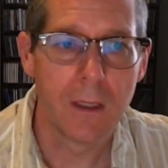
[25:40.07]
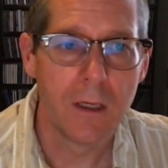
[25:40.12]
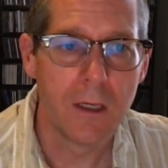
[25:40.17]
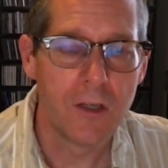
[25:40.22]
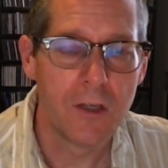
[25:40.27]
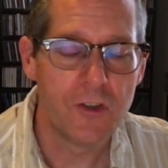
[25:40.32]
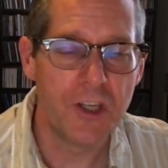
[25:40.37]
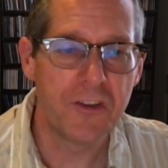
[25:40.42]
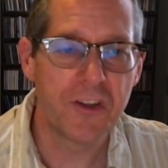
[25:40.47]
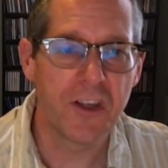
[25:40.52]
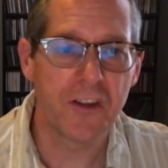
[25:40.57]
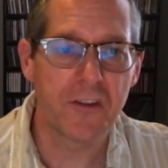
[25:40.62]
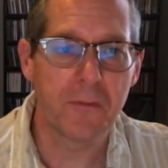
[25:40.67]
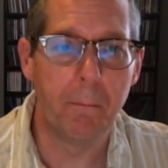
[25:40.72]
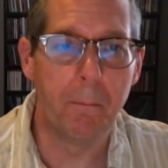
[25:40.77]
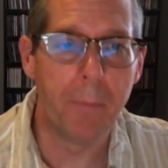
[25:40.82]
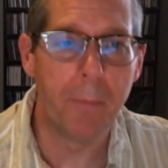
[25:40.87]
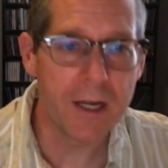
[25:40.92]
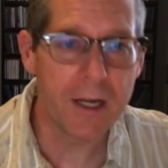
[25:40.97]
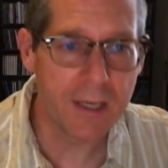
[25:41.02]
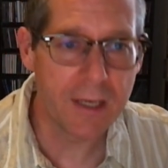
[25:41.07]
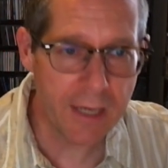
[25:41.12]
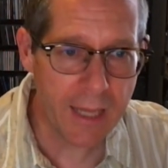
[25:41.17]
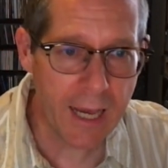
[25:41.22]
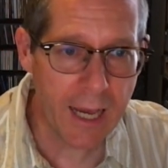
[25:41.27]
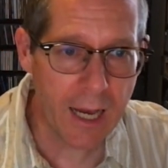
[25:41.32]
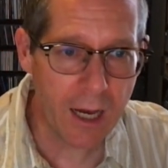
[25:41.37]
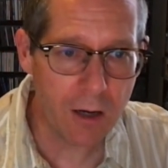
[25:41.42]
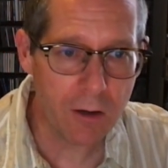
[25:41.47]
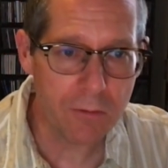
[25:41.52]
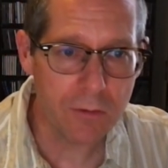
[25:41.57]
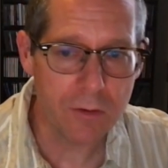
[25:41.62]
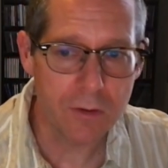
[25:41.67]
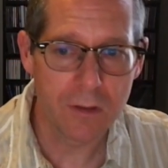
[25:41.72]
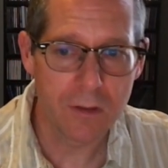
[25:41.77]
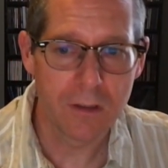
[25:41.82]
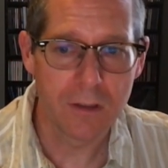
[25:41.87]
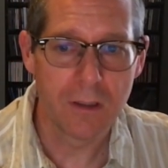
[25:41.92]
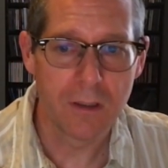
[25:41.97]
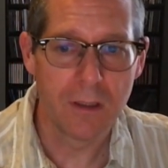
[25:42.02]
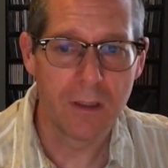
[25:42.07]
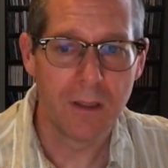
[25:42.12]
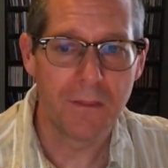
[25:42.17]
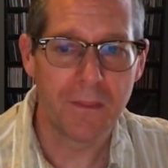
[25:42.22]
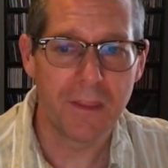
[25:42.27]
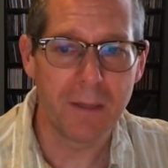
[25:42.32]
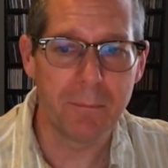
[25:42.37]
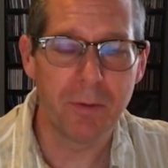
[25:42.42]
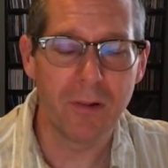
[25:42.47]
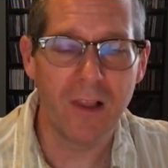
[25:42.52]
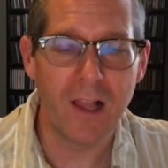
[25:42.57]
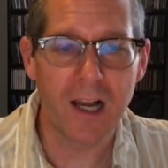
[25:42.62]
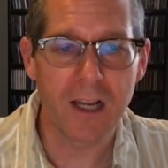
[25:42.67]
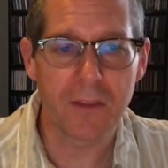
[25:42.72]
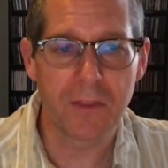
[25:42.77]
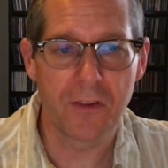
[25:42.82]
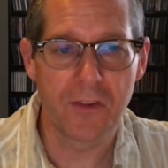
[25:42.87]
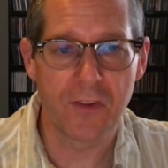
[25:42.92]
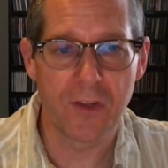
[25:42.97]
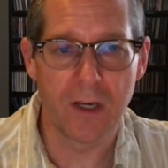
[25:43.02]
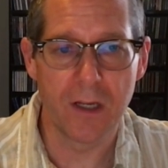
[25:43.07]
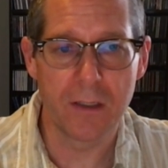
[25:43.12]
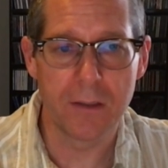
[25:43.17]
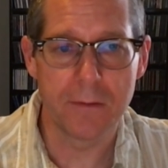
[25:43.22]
She says, but now they block the sun.